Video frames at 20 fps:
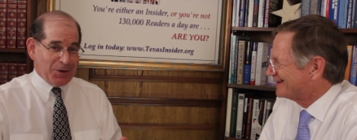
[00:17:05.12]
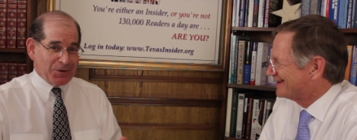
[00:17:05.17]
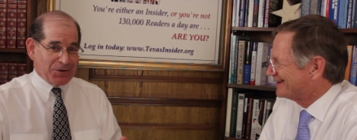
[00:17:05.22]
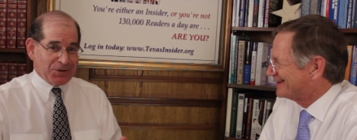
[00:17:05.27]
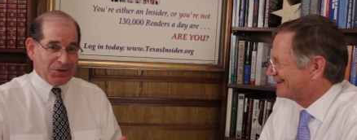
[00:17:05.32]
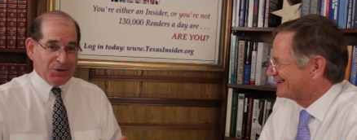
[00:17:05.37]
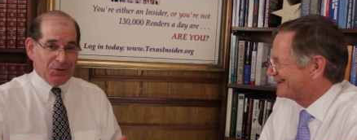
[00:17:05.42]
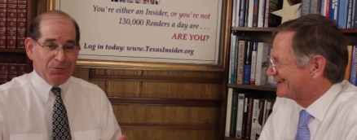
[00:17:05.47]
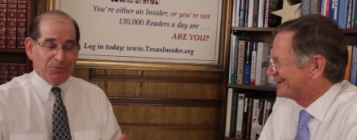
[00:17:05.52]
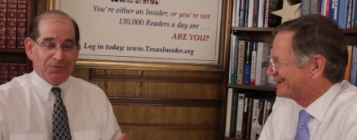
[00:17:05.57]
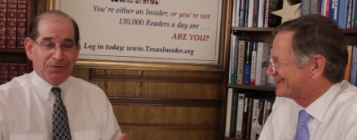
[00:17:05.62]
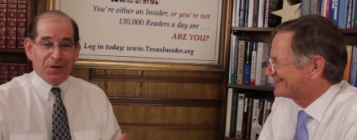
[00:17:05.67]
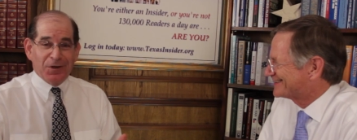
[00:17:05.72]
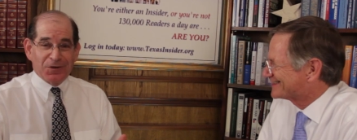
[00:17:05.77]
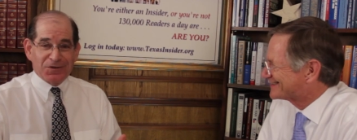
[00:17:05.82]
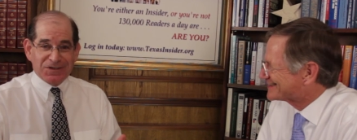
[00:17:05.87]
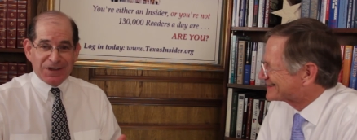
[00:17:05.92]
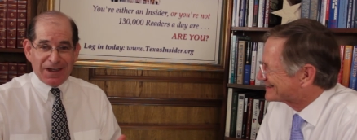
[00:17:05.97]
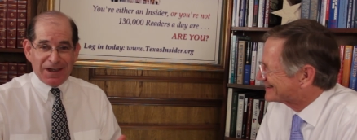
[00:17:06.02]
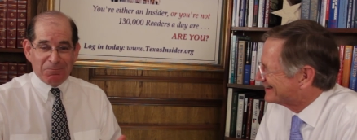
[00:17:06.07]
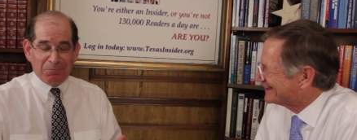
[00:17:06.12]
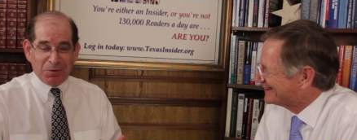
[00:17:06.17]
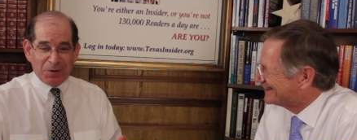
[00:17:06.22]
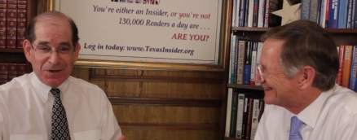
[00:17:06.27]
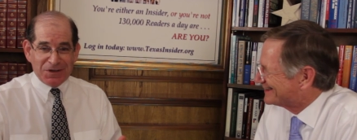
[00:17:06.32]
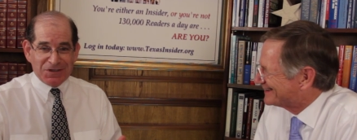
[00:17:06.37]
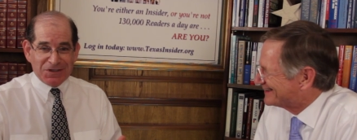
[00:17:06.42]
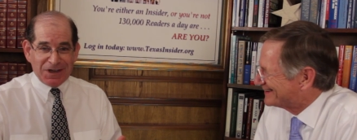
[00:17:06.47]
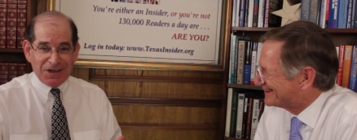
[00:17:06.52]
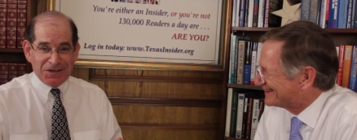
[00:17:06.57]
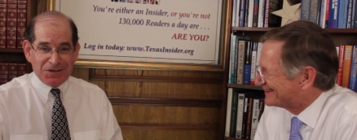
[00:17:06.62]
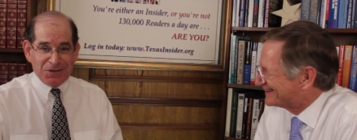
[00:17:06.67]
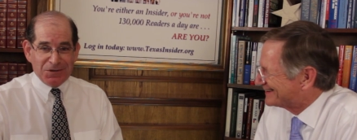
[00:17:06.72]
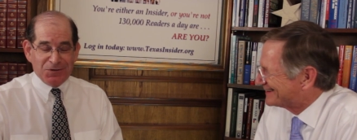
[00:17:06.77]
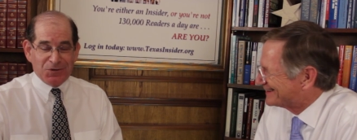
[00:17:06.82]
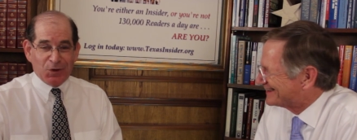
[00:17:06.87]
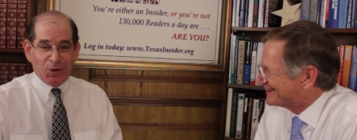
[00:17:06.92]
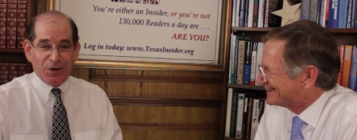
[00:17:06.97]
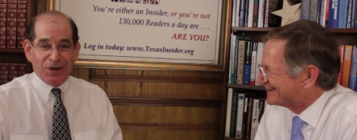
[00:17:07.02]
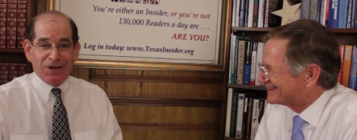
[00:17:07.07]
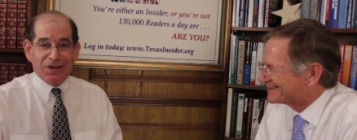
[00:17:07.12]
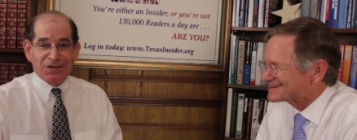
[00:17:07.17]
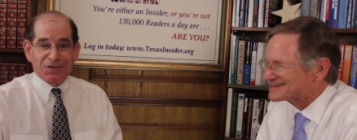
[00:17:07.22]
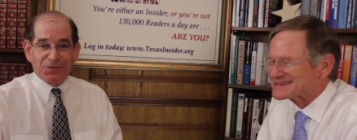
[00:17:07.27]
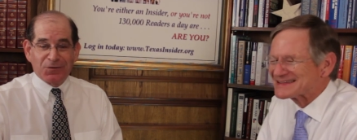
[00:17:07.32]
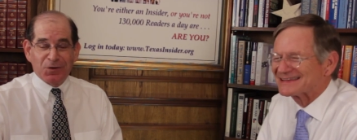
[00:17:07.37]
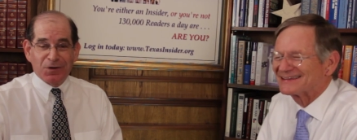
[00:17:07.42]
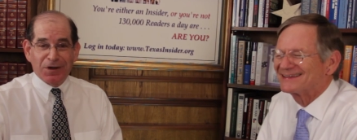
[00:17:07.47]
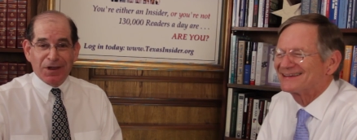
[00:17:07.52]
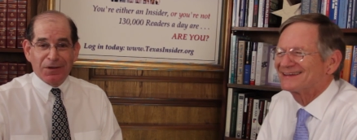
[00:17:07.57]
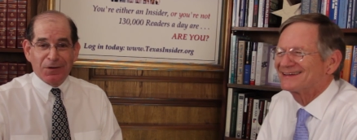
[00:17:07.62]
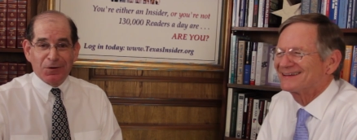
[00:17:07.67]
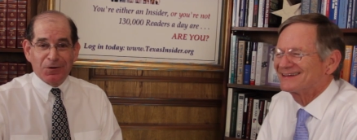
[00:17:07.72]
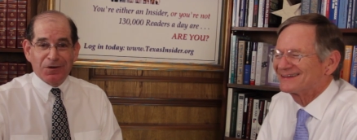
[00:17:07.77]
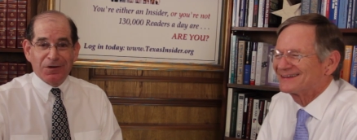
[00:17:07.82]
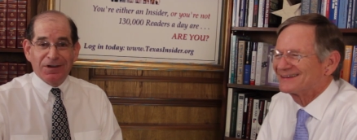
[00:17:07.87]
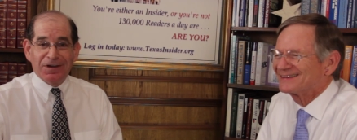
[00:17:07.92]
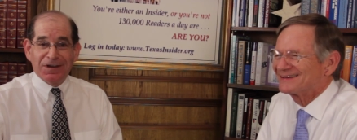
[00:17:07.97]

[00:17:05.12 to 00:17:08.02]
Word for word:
Speaker 1: here, too. Yeah. Folks, I appreciate you joining us for another